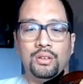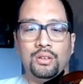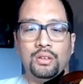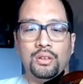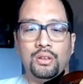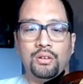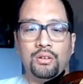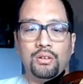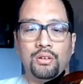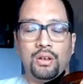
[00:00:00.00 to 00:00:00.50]

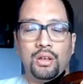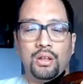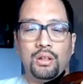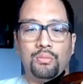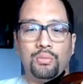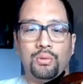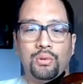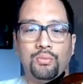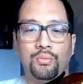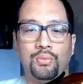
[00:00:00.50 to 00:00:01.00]
Your
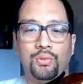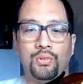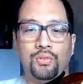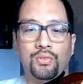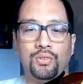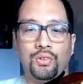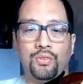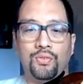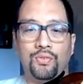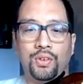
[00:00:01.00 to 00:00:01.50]
elbow moves
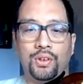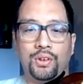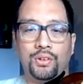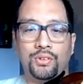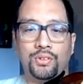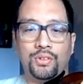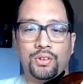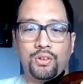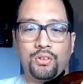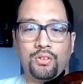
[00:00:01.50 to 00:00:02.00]
your fingers
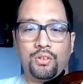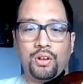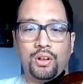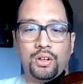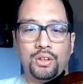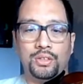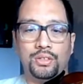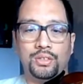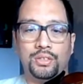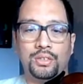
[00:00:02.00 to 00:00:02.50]

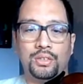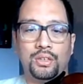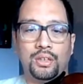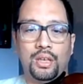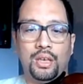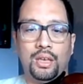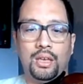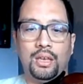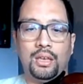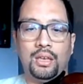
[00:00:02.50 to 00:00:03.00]
across.
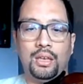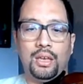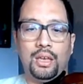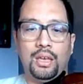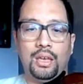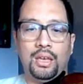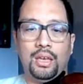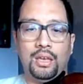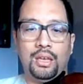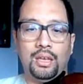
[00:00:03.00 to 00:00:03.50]
A,
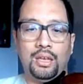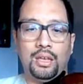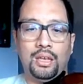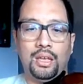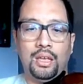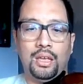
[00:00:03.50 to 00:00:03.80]
E,